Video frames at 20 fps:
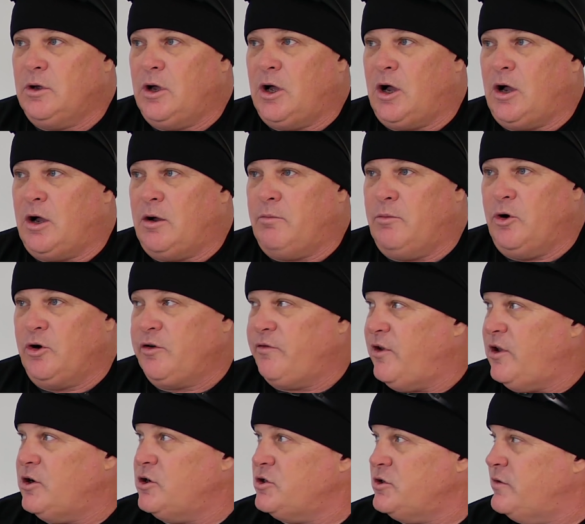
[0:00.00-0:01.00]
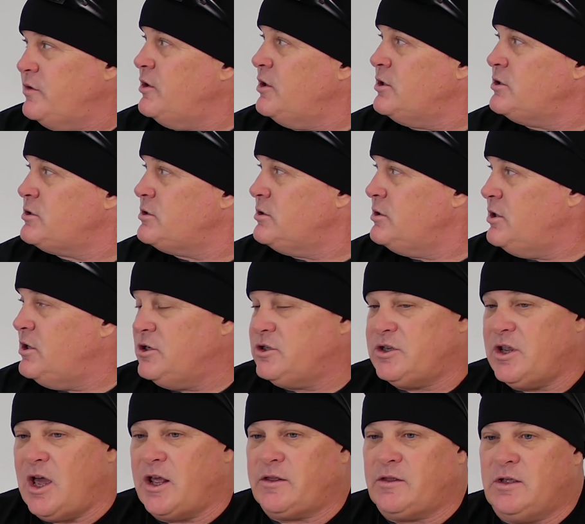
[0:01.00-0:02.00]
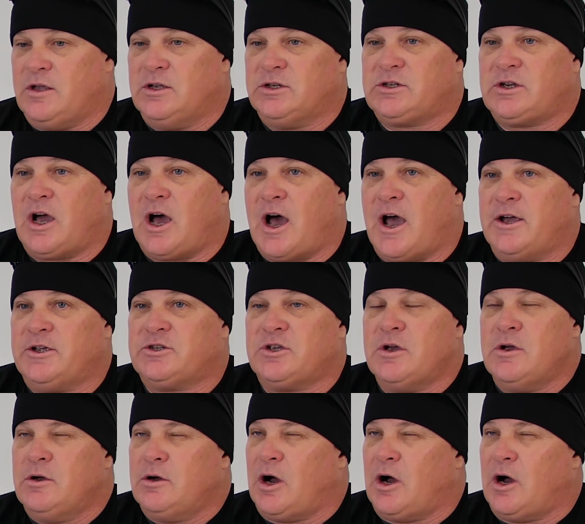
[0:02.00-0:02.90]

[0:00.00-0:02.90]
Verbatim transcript: uh, motivators of this. Yeah. Is that these guys?